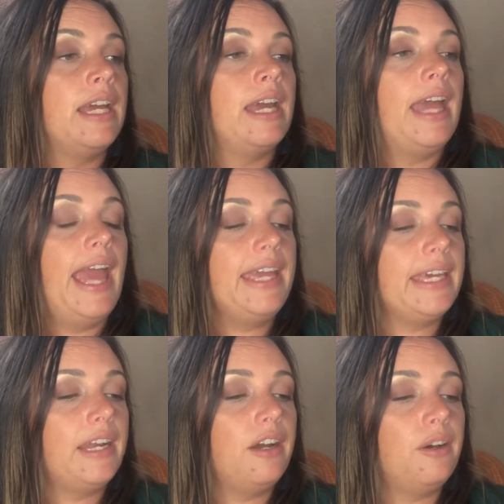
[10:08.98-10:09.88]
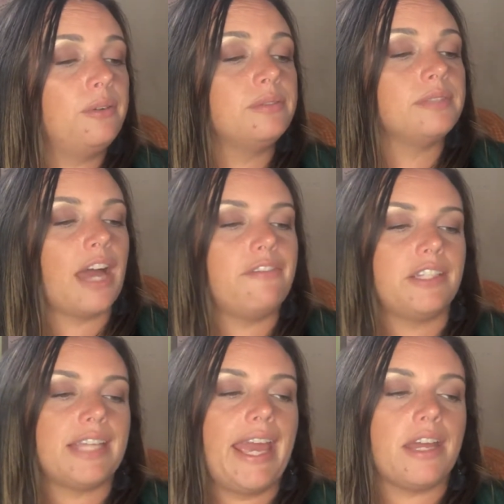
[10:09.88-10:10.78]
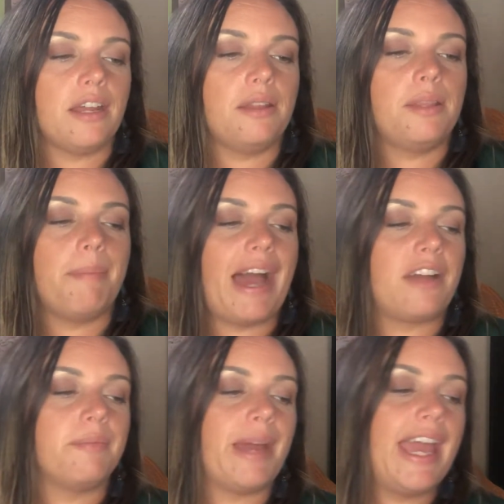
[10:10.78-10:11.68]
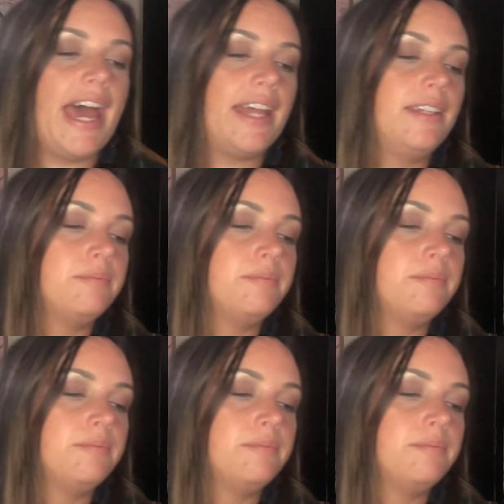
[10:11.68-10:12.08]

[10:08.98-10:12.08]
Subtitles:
Hey, kiddo. I felt a hand on the back of my head.